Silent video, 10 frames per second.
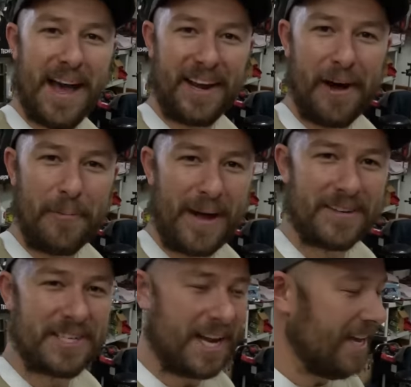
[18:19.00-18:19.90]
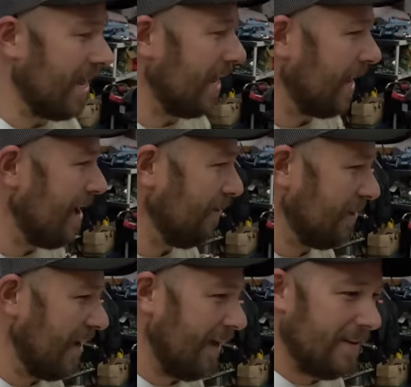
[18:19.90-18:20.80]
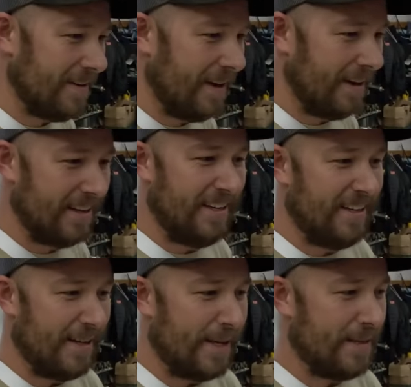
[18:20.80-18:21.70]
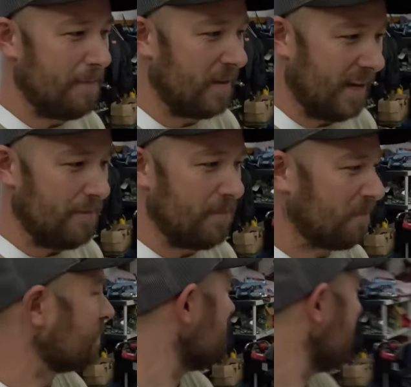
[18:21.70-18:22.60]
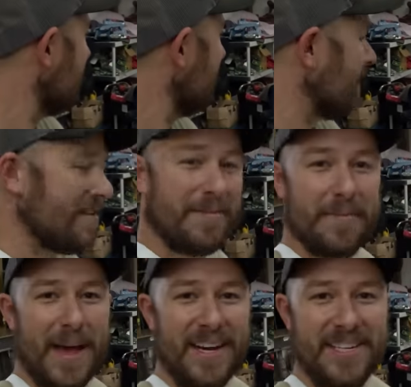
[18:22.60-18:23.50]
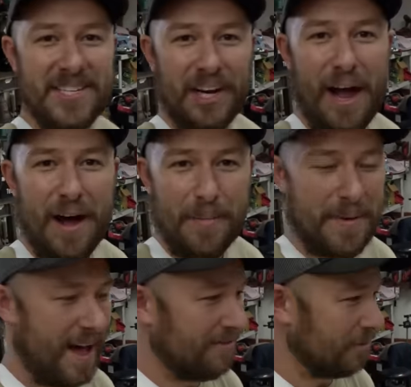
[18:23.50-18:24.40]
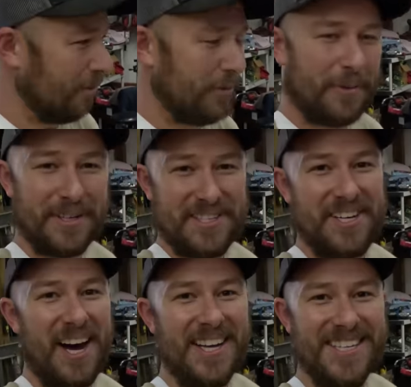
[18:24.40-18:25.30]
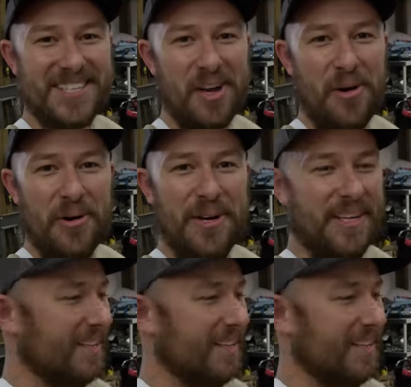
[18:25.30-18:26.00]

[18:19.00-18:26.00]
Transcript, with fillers: by to help out today and hang out, and uh, even he, if it is a JK, he managed to come after all the work's done. So